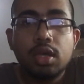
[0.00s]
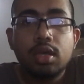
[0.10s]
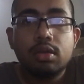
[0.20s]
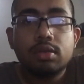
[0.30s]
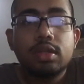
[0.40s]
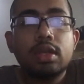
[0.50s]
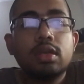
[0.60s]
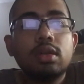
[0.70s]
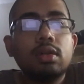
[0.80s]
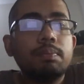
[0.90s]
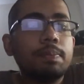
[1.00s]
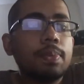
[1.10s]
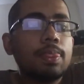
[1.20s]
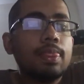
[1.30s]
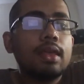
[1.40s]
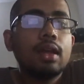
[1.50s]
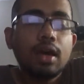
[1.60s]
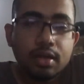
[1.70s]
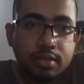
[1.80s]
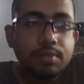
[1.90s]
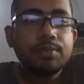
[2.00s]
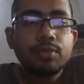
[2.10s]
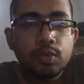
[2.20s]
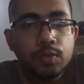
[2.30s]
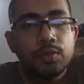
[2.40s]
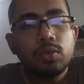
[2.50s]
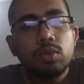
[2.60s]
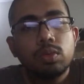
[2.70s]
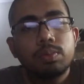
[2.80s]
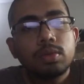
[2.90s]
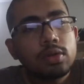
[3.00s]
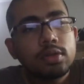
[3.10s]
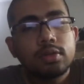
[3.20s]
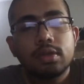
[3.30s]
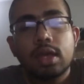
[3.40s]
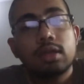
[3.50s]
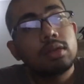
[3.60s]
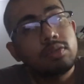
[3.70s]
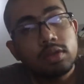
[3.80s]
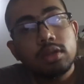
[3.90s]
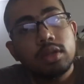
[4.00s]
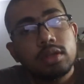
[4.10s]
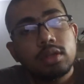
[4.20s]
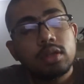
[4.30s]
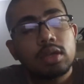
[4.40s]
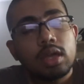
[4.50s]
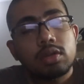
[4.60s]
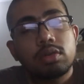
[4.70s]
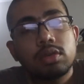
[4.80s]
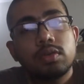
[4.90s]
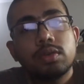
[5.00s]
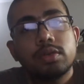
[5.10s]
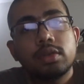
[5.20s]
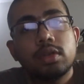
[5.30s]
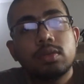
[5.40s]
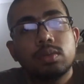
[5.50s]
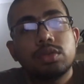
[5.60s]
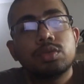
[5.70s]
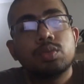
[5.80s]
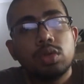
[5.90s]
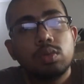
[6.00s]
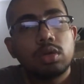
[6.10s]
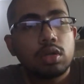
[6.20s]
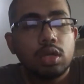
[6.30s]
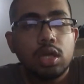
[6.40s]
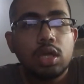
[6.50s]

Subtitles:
There are some fruitful projects even at our universities which will work.